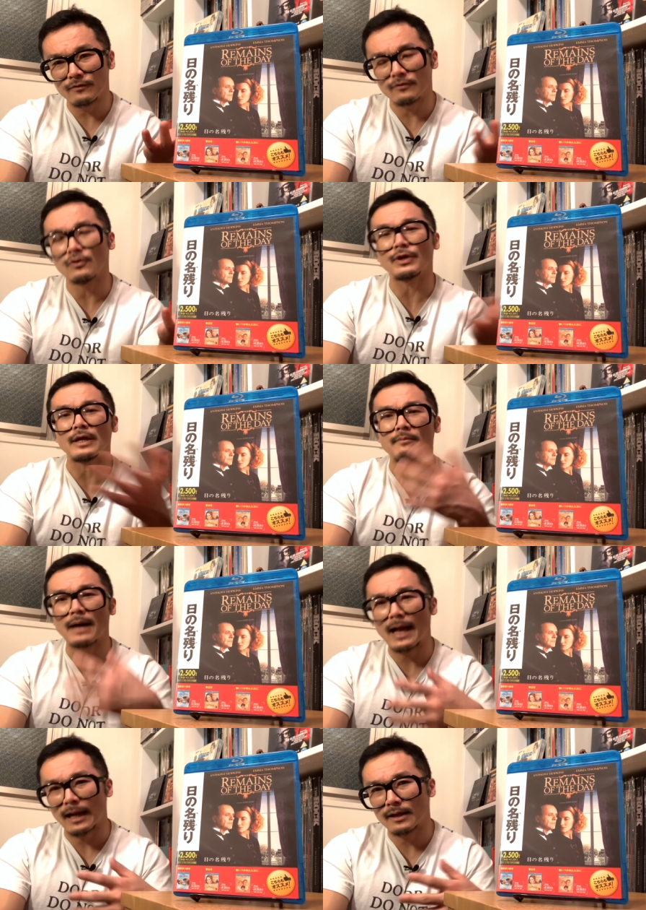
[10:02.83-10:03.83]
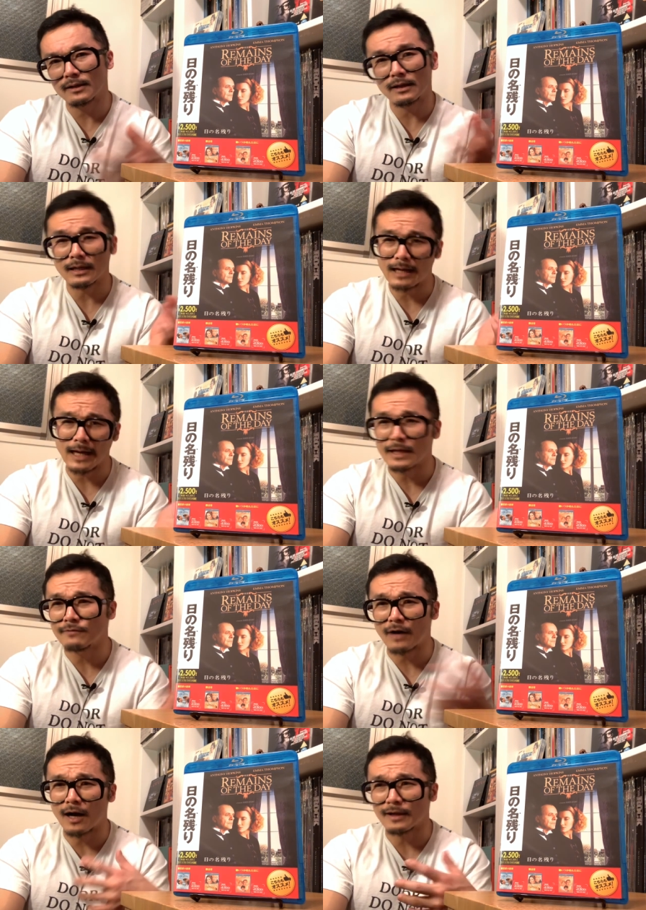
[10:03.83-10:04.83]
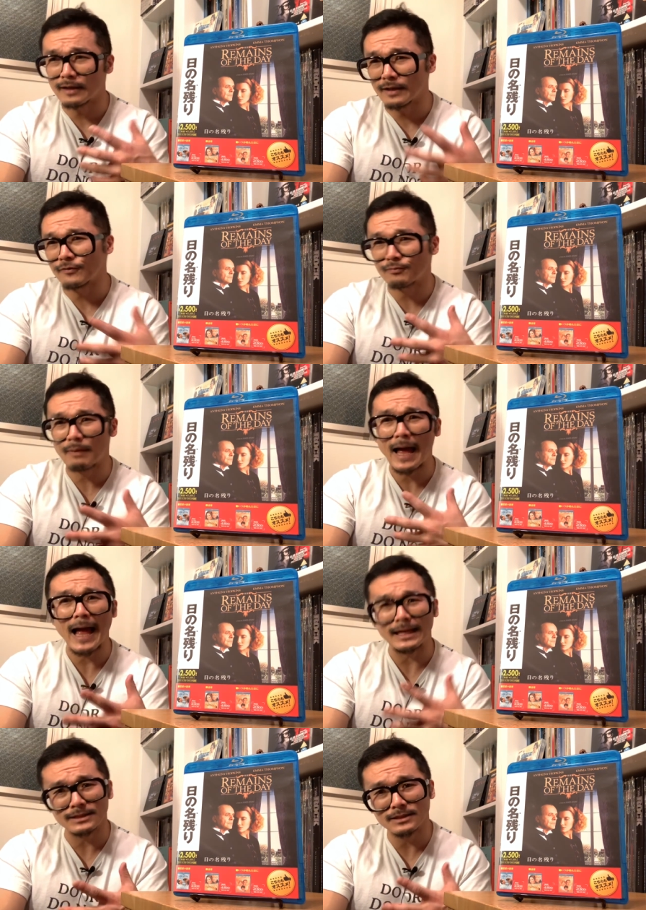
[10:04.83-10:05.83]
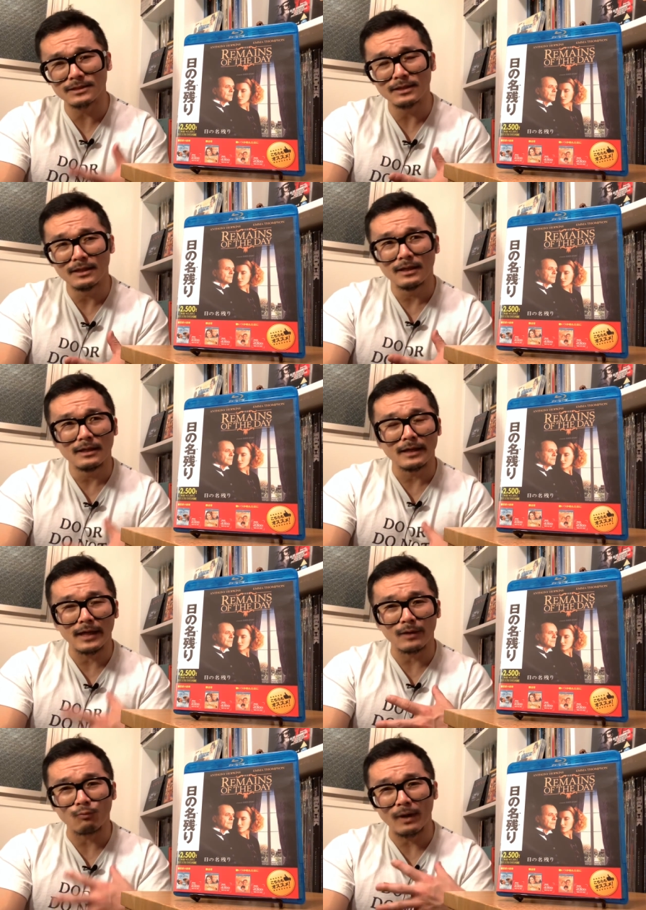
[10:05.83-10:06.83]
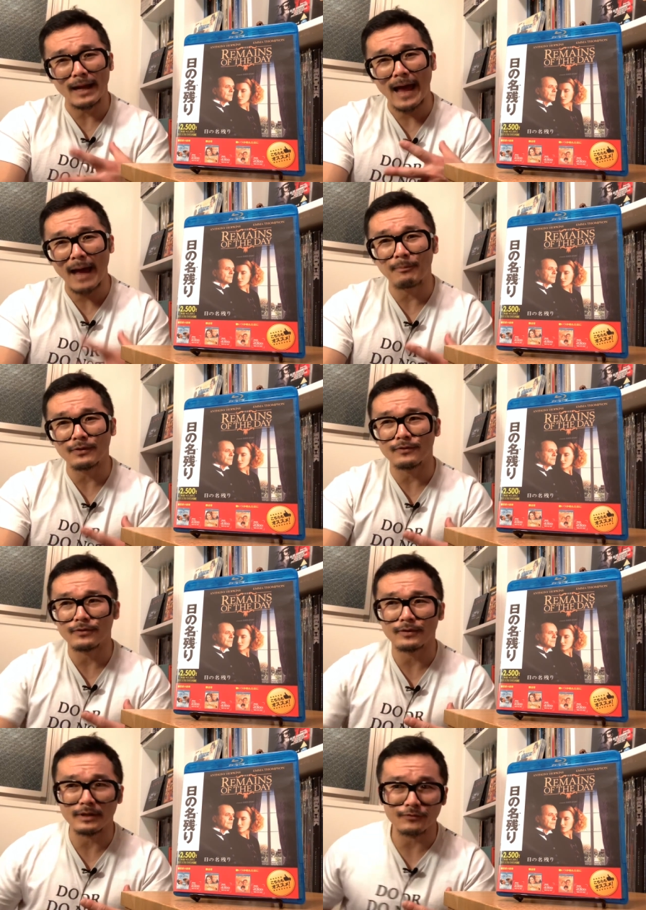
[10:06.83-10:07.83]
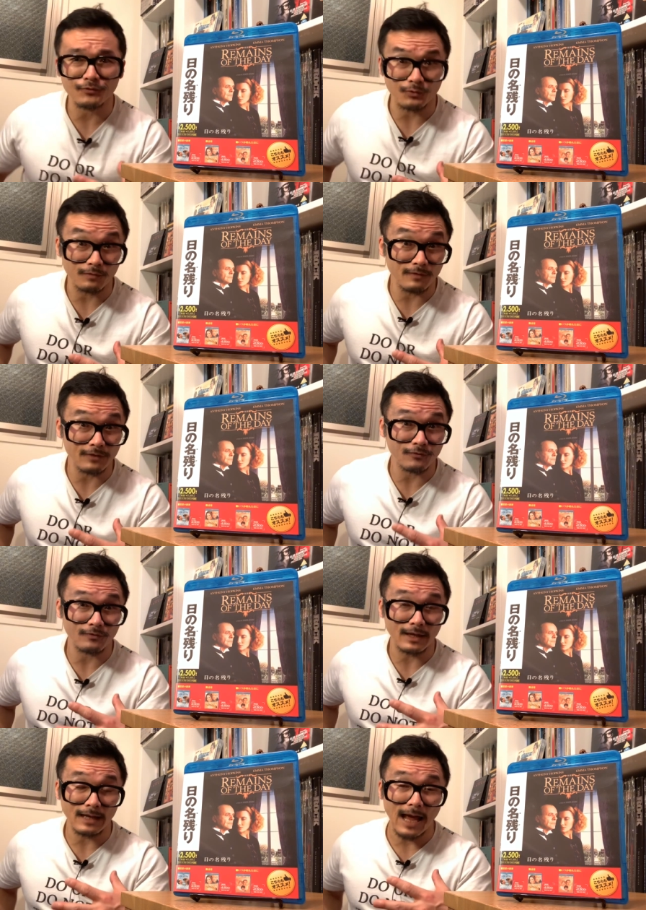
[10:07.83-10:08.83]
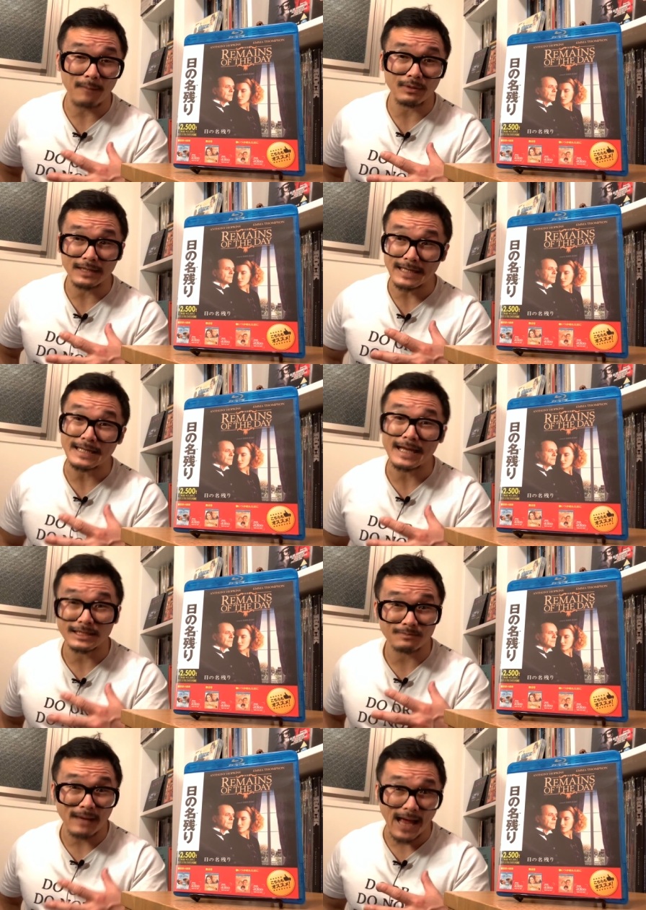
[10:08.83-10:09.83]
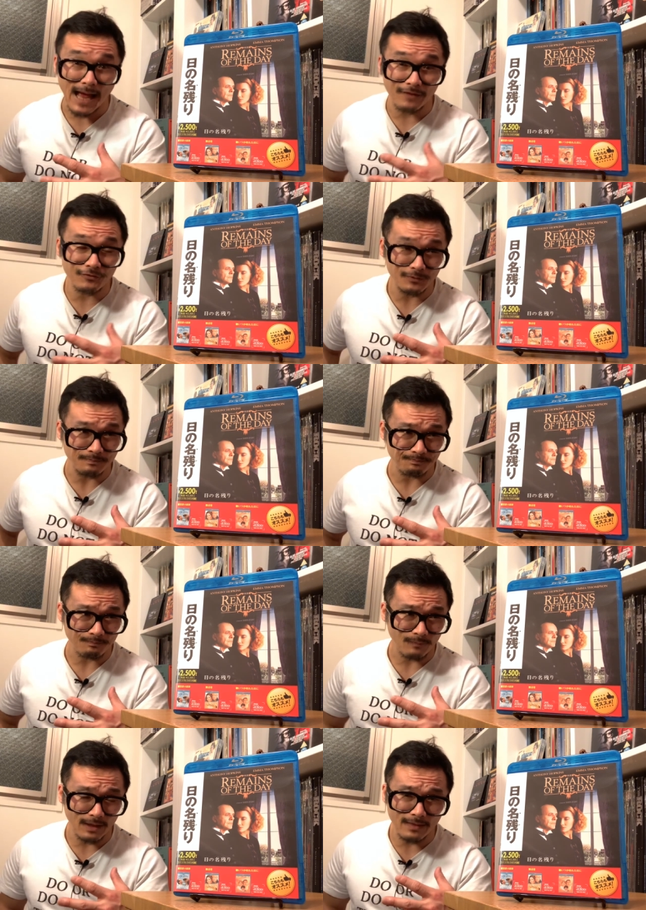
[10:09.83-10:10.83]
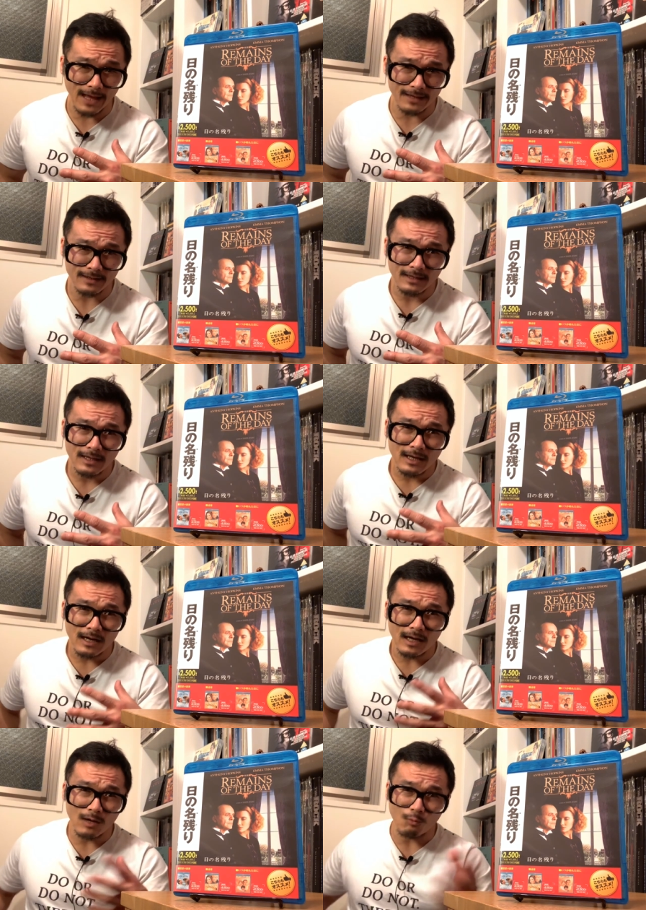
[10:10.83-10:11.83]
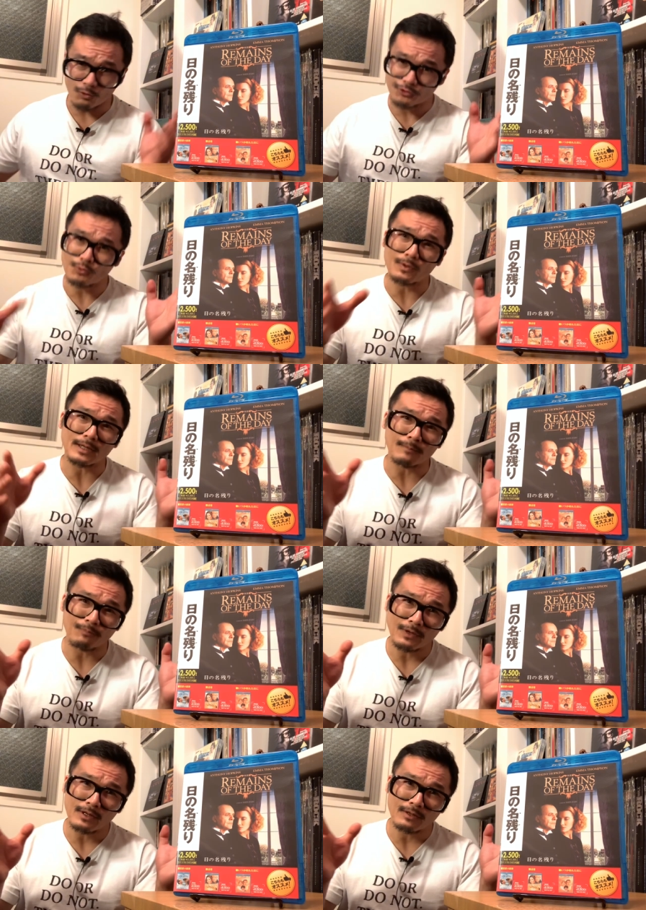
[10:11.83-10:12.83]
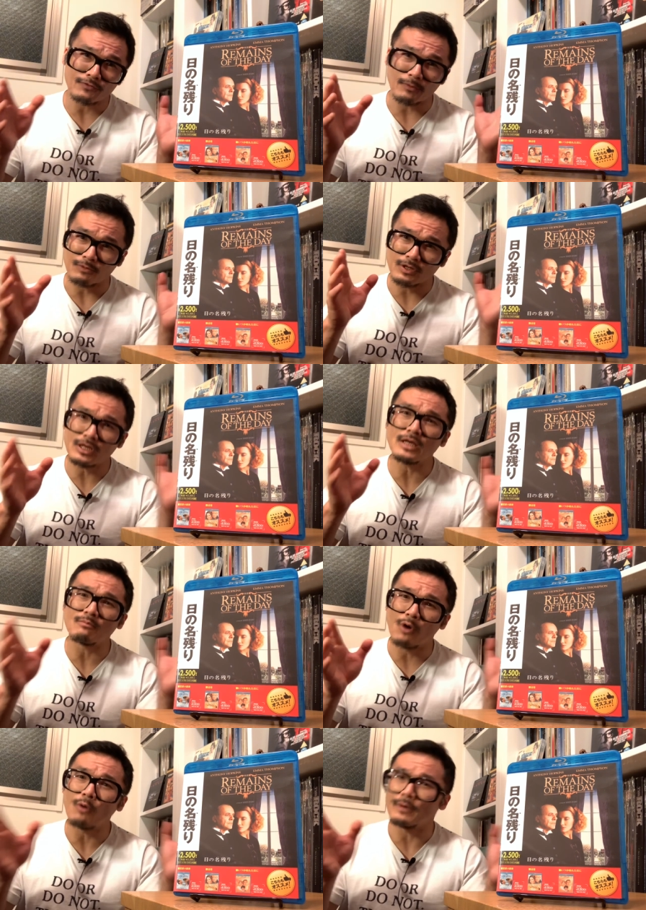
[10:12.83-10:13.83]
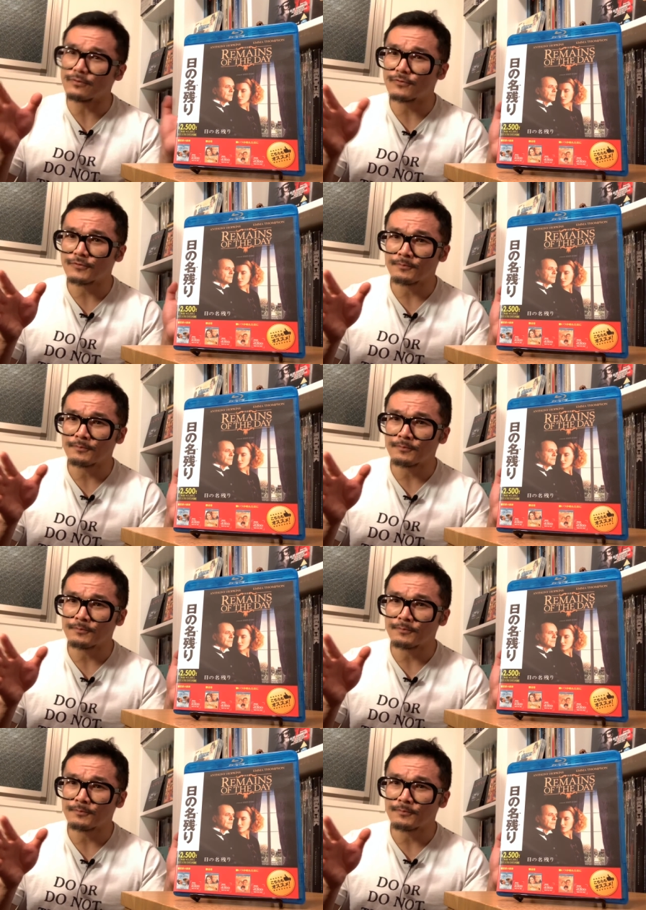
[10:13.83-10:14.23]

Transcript: looking back, kind of on his past and what happened and certain events that happened in his past that uh, were during some key moments